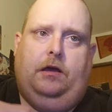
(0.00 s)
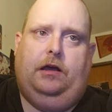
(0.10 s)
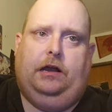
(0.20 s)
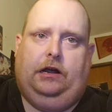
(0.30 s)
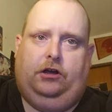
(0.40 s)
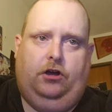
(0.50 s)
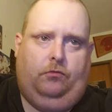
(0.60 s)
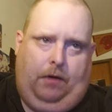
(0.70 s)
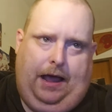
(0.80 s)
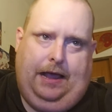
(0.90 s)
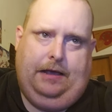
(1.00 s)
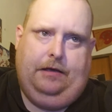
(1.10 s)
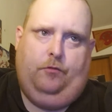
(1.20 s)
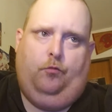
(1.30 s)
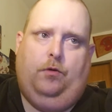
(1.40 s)
in a good way,
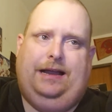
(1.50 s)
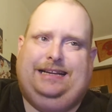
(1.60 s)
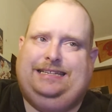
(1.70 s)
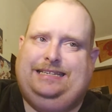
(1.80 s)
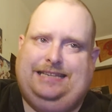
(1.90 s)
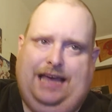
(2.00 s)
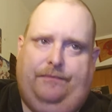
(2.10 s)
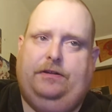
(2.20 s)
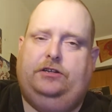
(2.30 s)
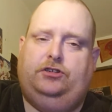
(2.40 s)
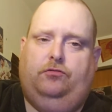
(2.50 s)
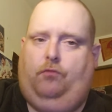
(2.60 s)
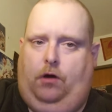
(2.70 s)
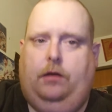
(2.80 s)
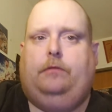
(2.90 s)
winning
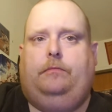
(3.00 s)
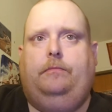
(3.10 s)
7-1.